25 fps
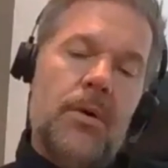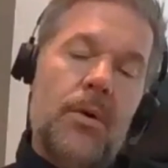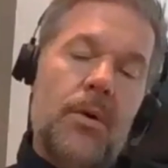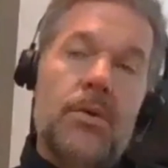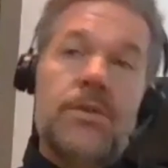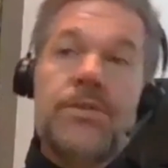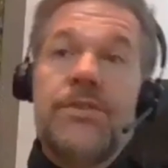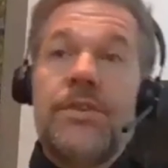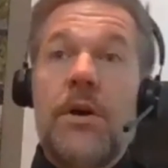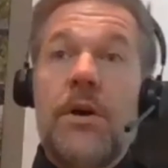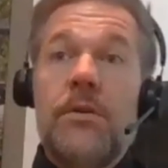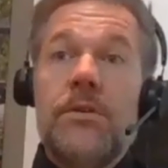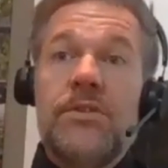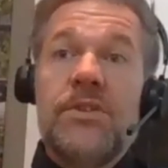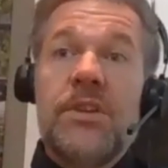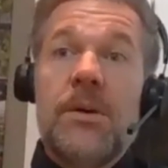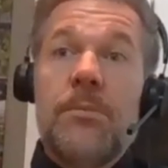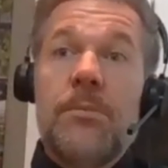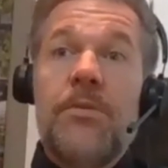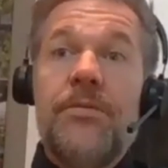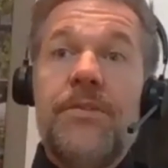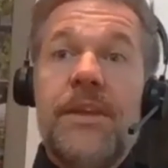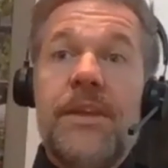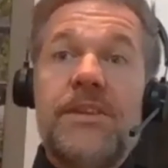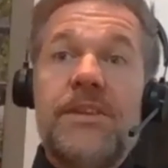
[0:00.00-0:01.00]
Also,
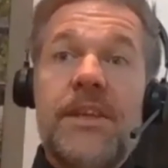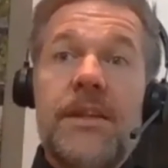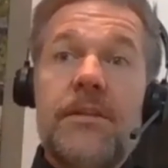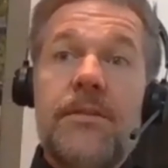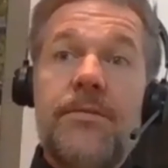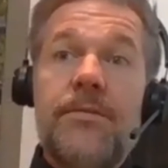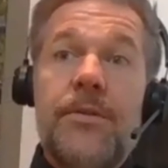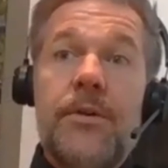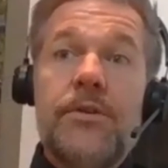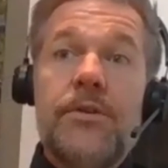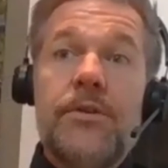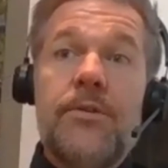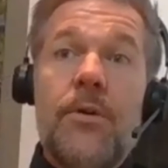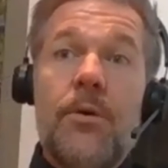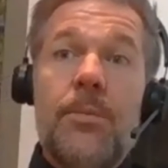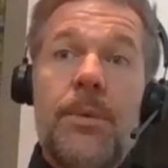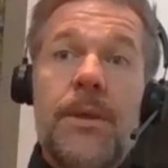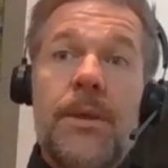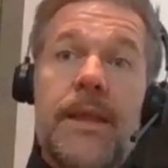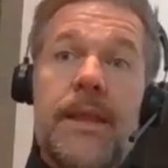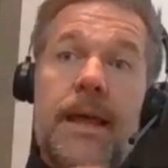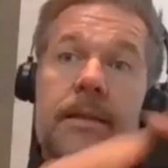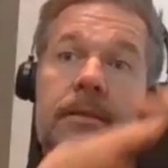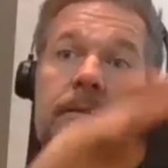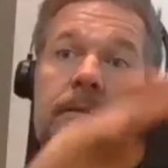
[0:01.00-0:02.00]
some of these interviews will
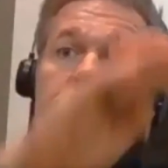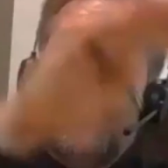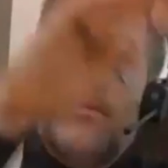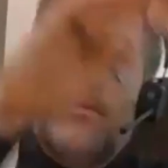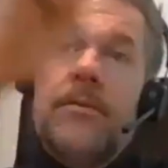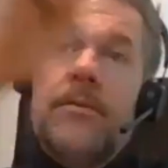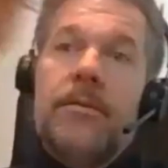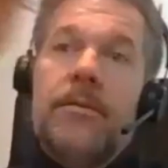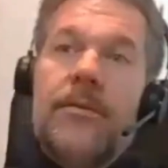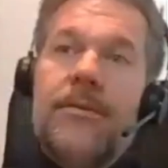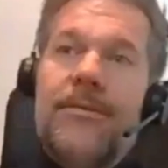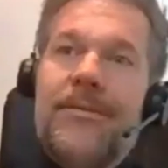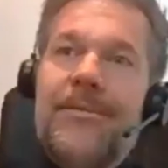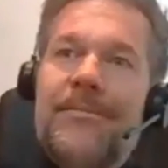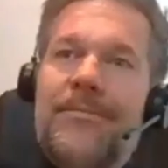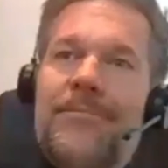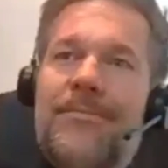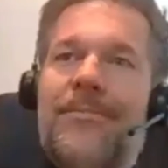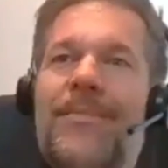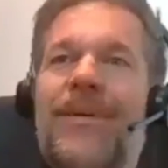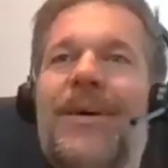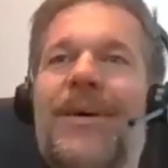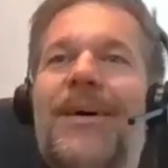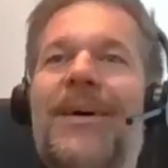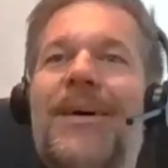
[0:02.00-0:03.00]
be then
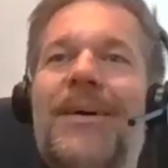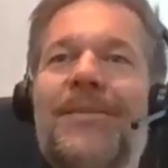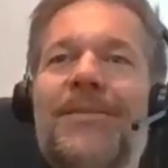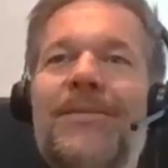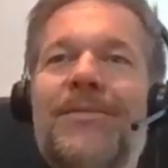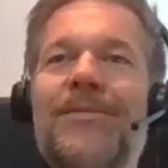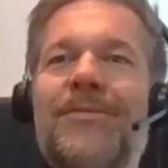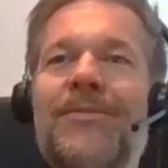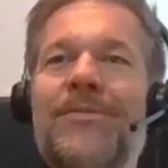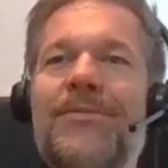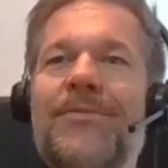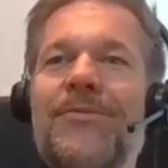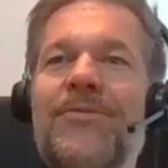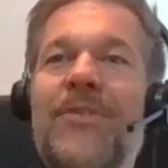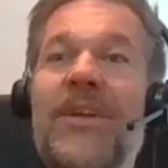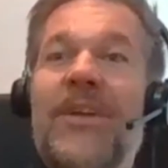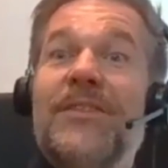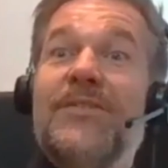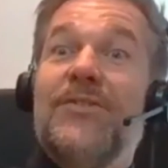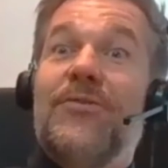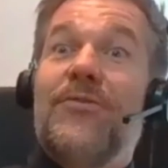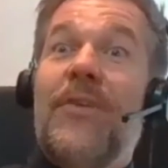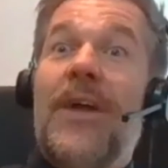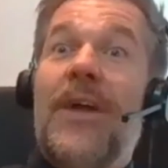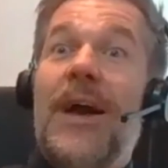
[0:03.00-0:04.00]

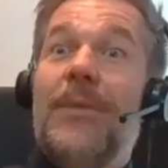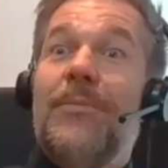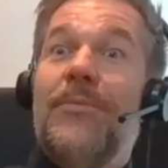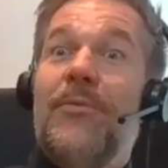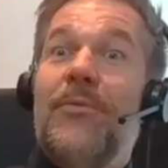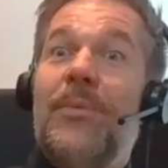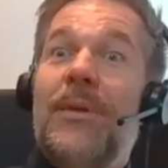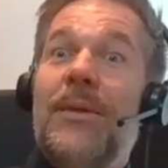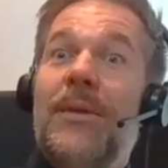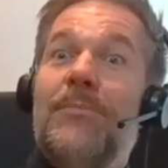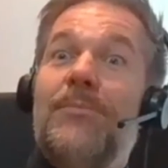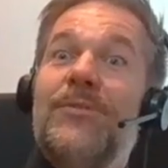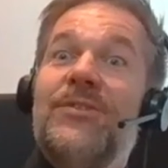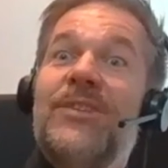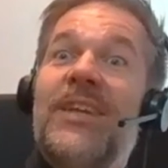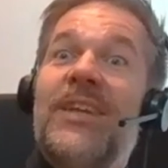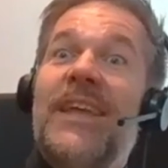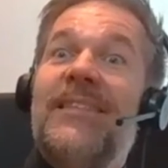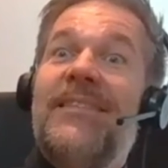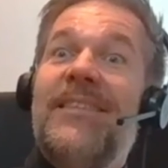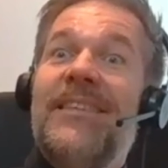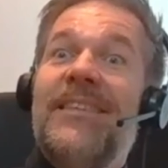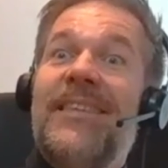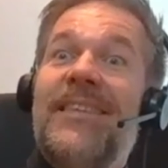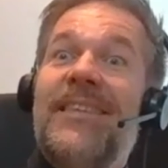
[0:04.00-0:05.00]
transcribed or being
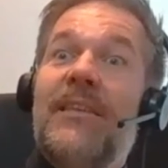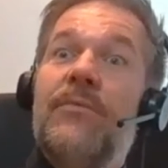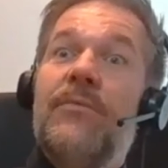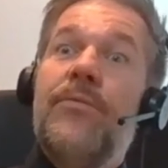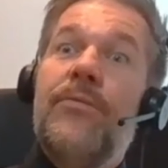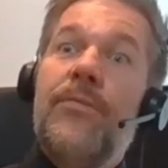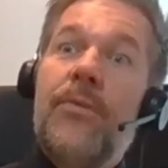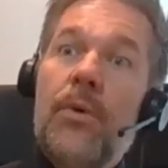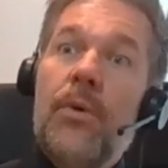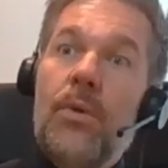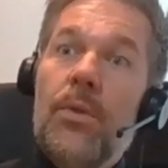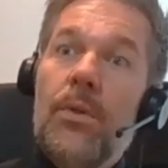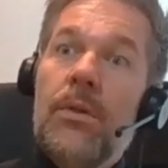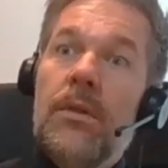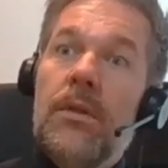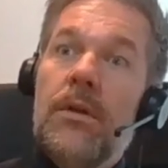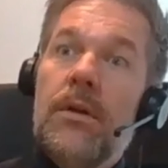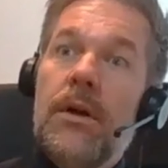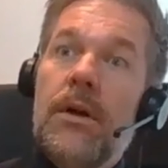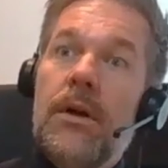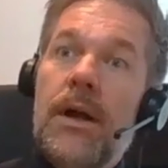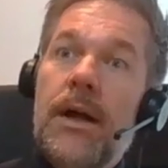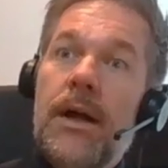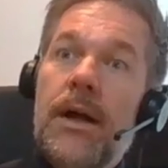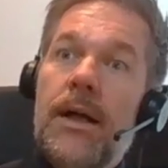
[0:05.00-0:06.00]
presented in full.
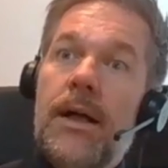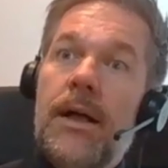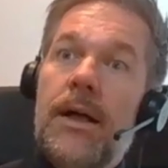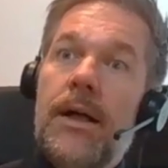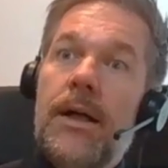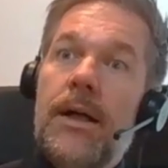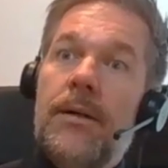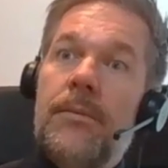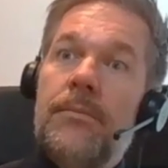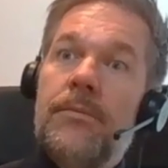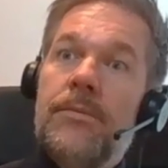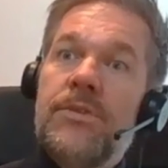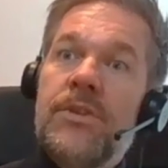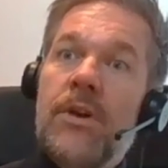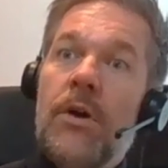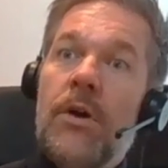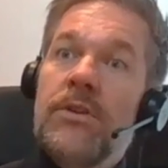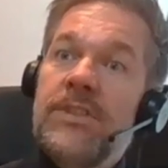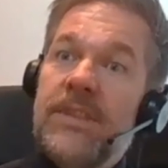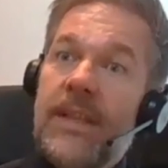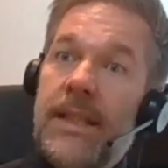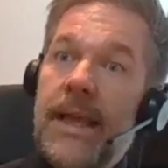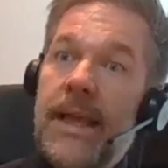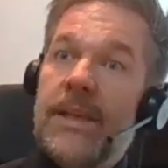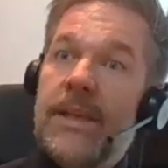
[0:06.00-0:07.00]
So a
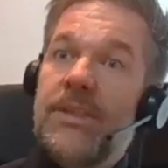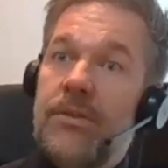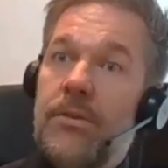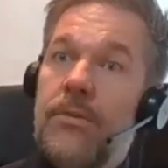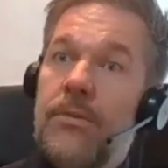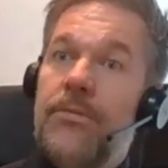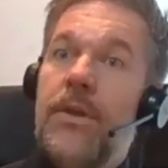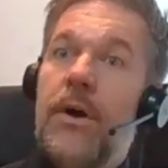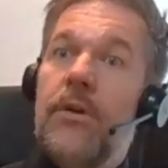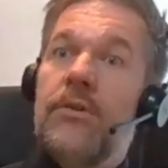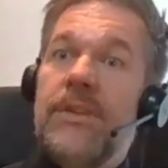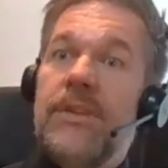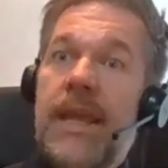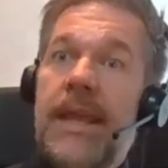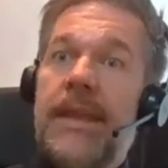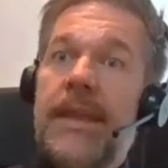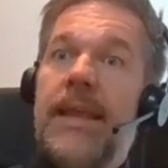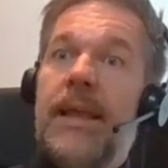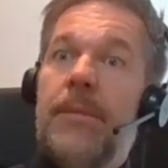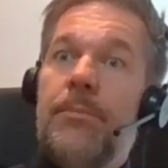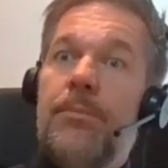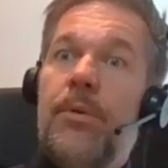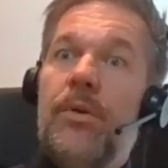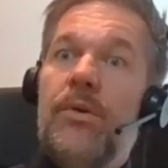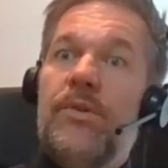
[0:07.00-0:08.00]
selection of those in
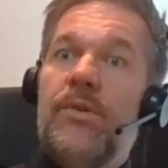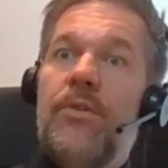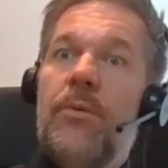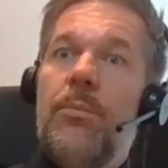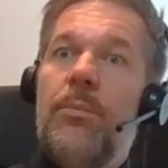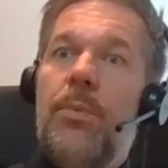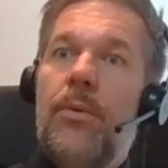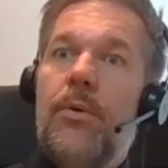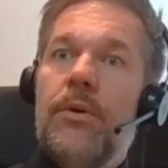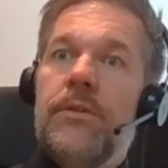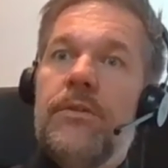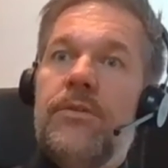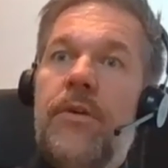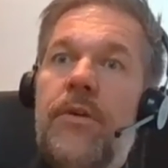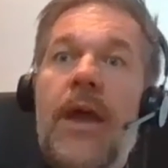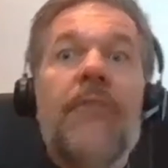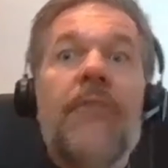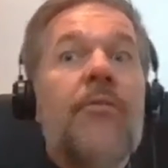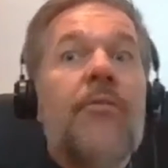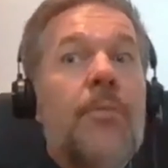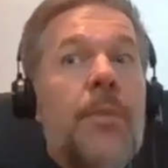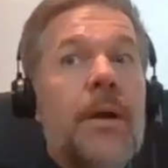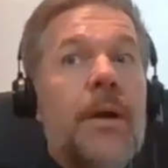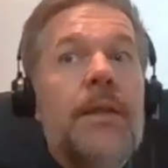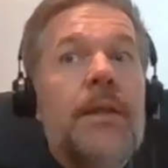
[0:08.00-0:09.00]
that pulse report. So
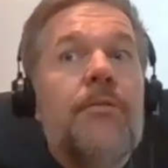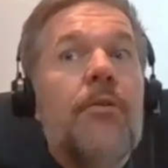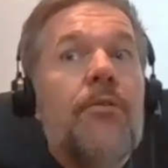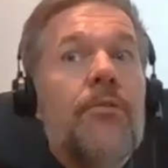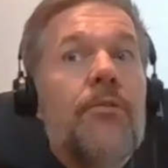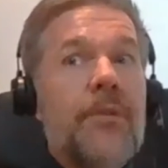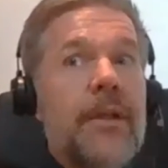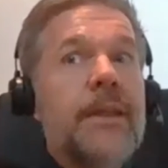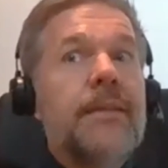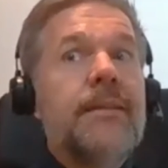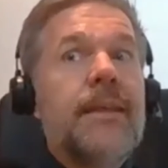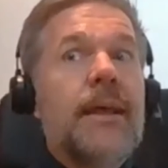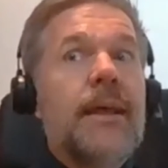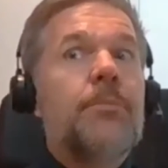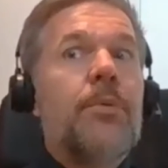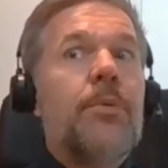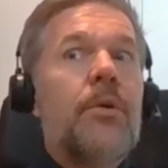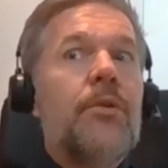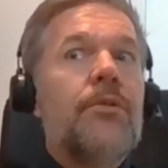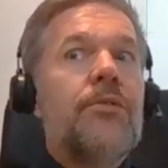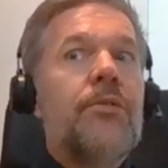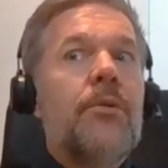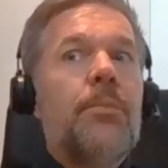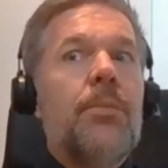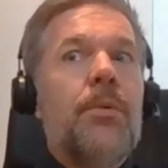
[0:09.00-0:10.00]
everybody will read that
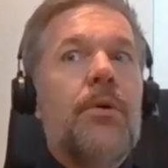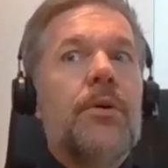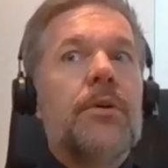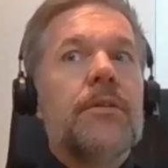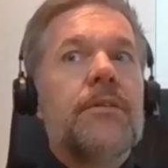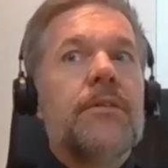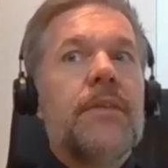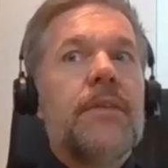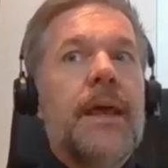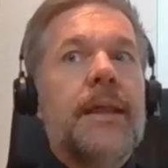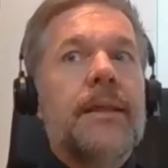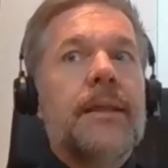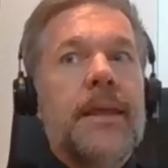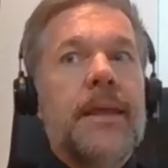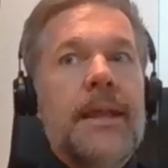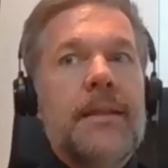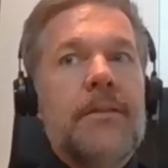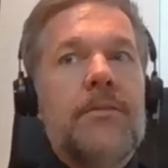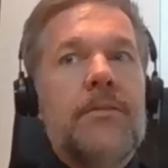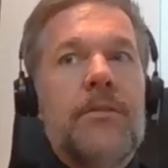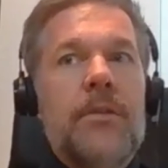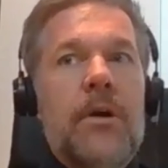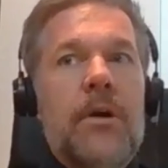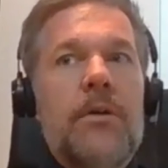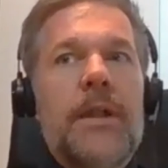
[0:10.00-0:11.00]
pulse report and get
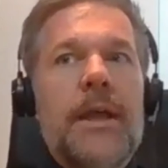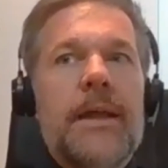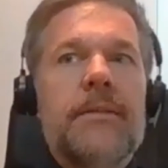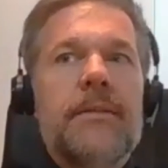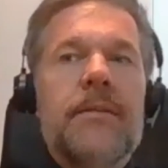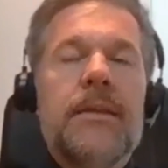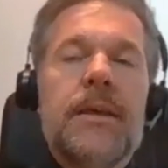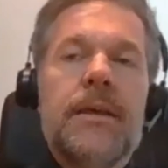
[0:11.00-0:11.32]
to know that.